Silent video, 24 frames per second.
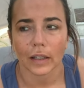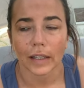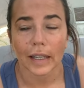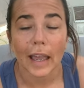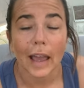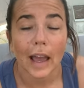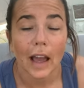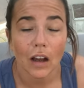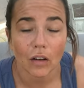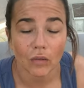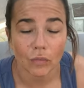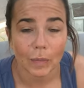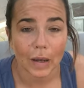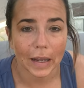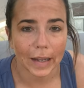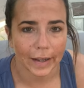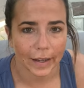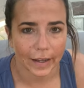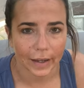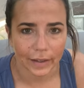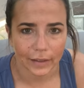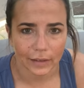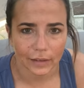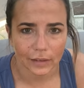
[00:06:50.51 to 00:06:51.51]
get out of my
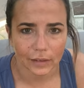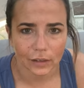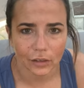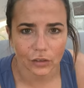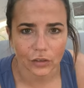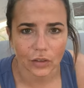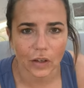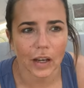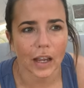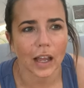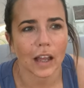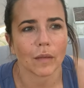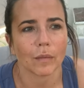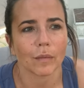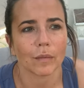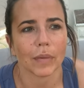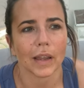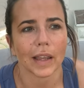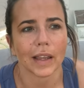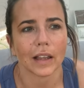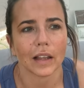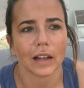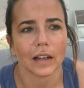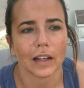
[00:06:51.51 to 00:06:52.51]
head, because I can
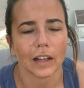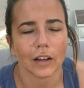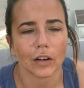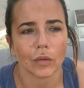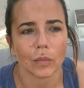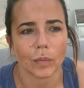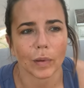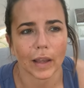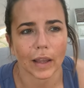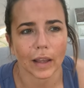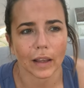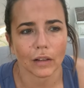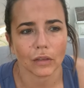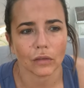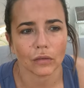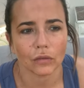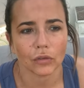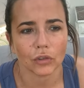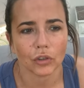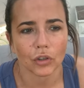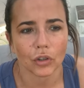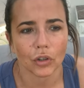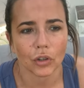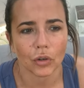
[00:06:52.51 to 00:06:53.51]
be a little bit
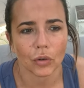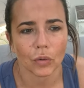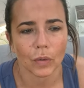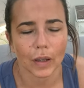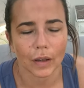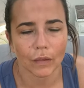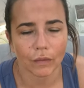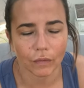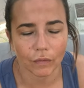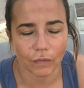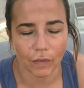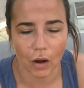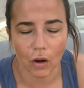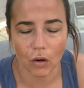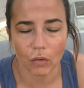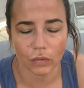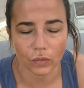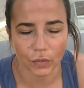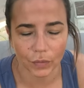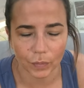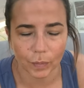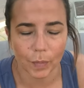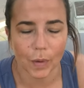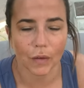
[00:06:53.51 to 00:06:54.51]
too
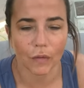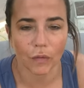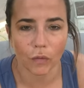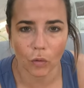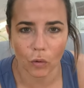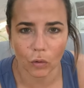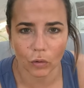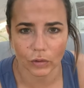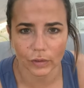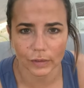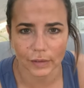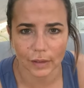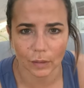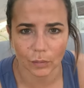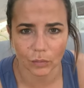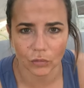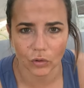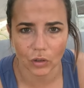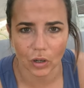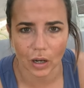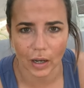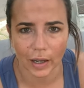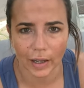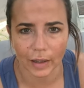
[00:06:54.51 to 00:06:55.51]
involved with my thoughts
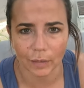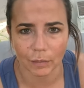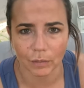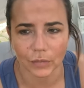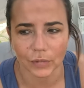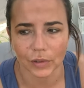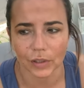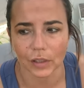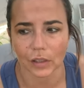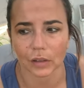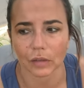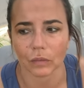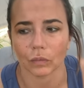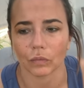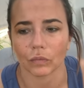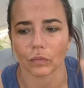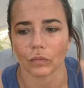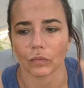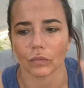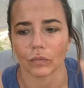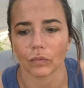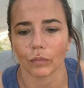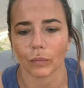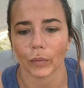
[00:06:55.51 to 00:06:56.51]
sometimes,
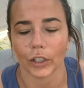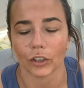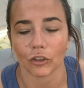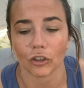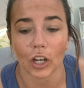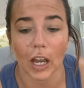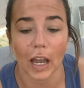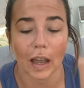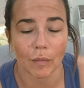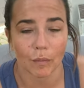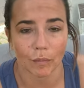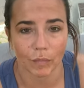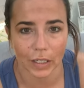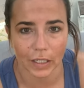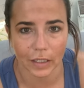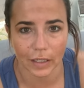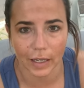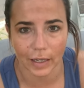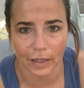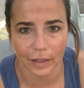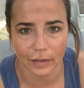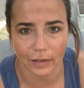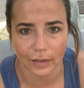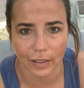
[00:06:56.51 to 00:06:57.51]
and which can be
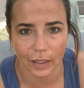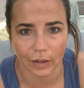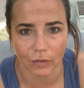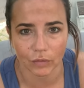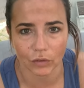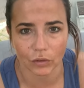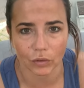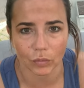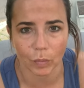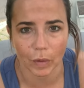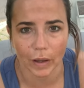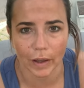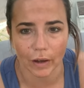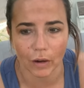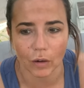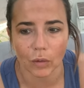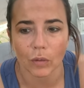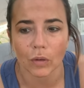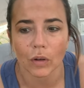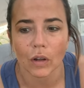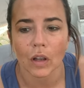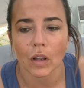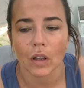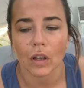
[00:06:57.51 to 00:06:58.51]
negative as
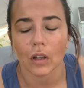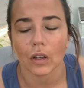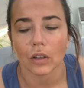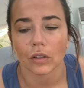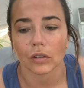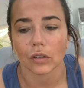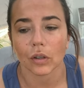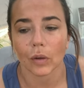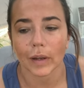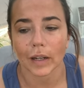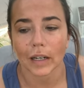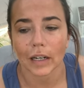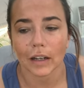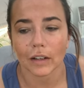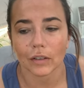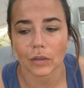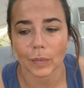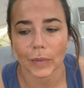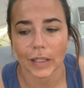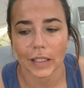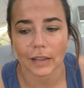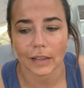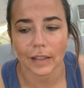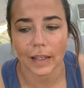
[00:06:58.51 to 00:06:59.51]
well. So it allows
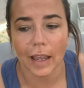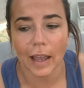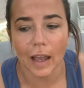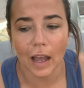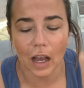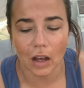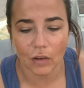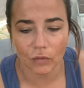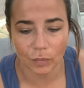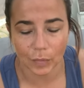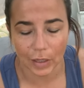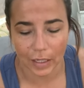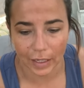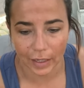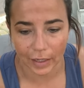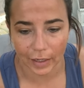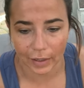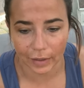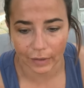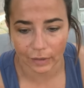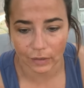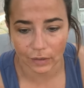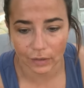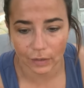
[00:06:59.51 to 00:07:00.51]
me to get out of my
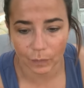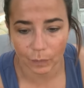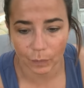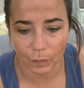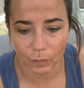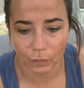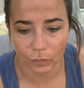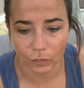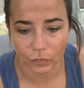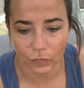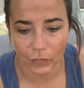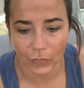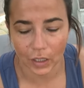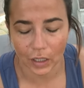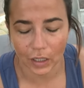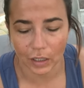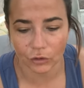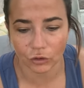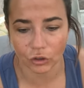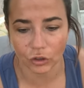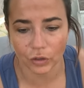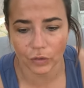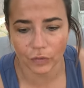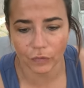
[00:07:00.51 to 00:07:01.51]
head
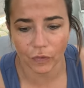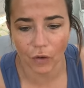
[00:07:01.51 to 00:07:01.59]
and just